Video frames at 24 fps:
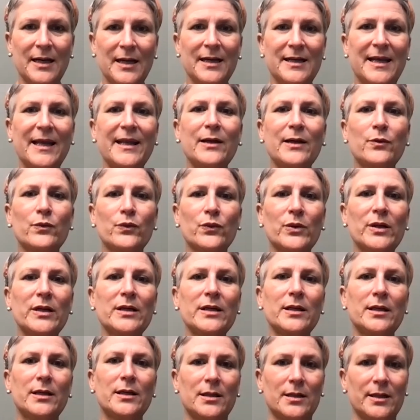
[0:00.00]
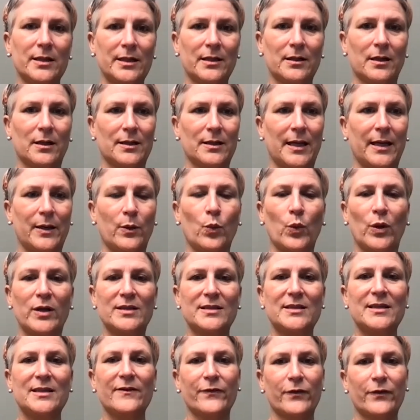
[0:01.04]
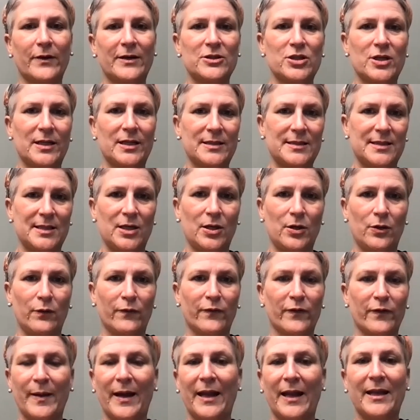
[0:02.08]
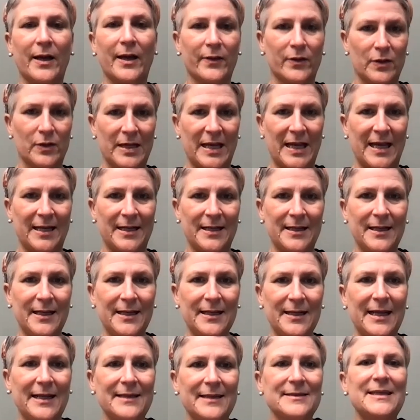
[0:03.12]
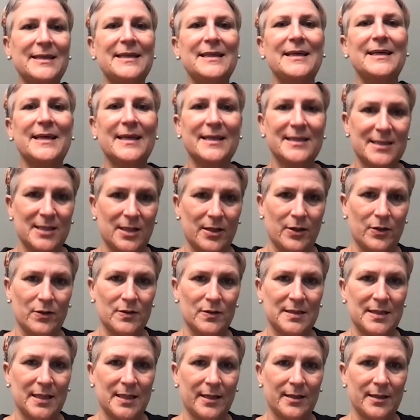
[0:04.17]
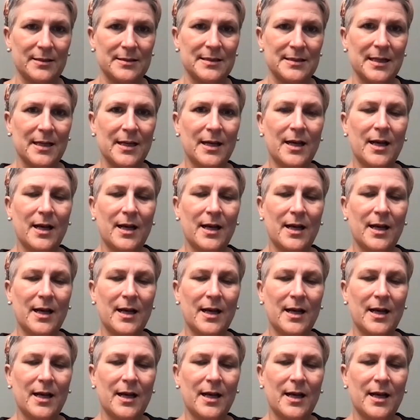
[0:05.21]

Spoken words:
getting really clear on like what differentiates you from any other candidate, and leaning into those things.